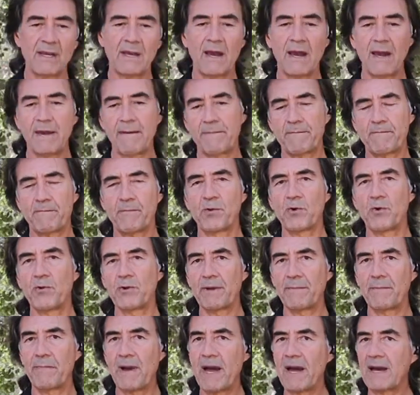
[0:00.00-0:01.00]
I brought
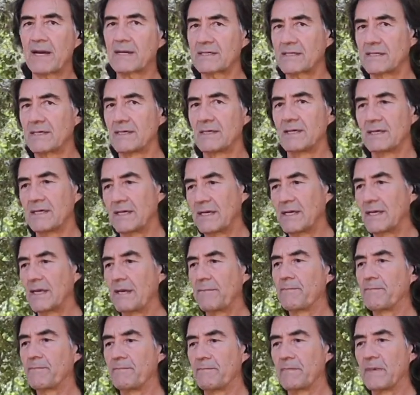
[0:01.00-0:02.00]
it back, and
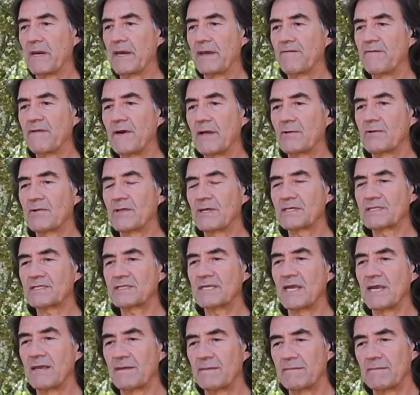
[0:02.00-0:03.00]
I followed the
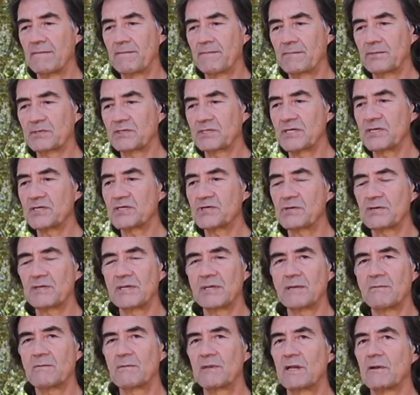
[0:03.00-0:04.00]
same
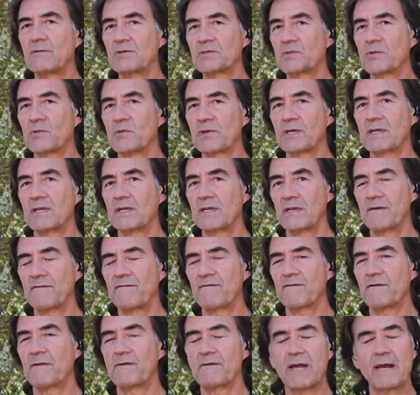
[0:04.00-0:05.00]
positioning when I was working in
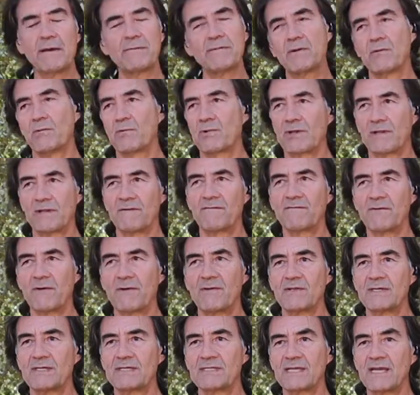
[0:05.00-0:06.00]
front. I've been working in
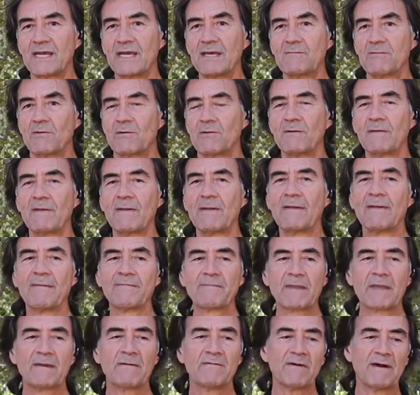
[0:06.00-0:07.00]
front of the table.
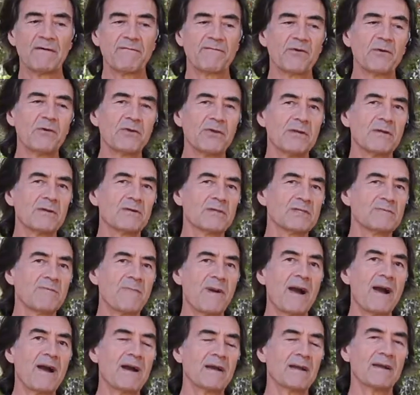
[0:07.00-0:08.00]
Well, a few years
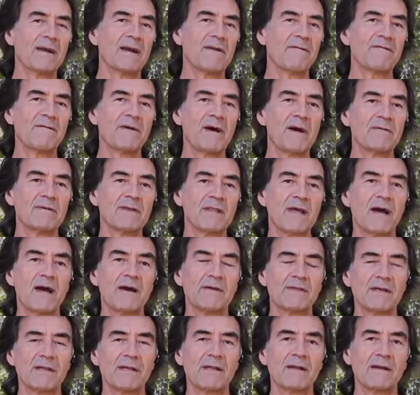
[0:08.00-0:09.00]
back, I found
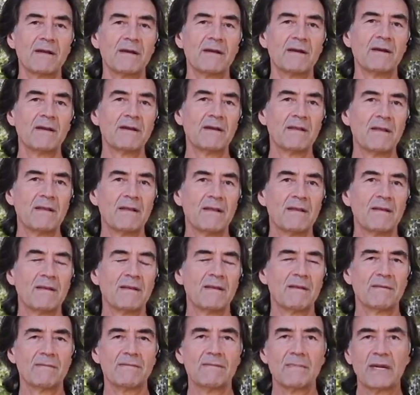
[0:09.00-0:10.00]
out that
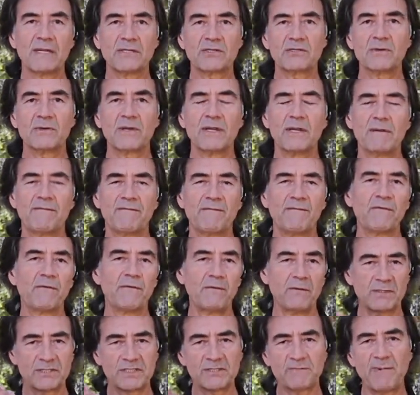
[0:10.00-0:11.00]
I took a
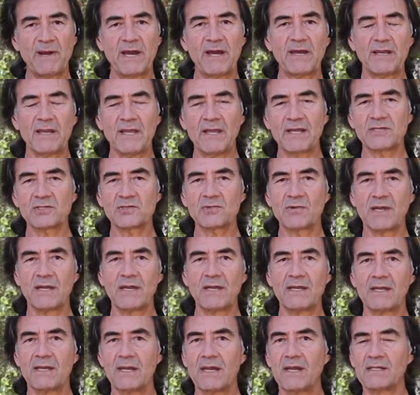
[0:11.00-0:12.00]
full spine
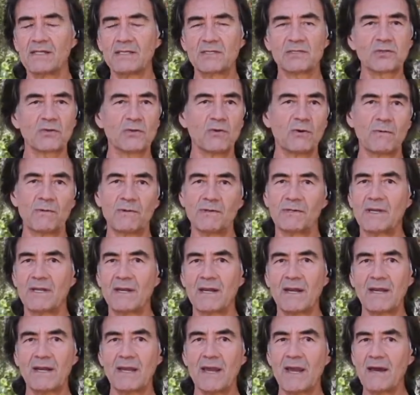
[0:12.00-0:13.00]
X-ray, and I discovered that
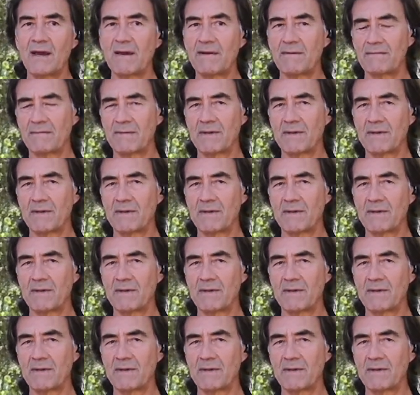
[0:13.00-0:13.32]
I have,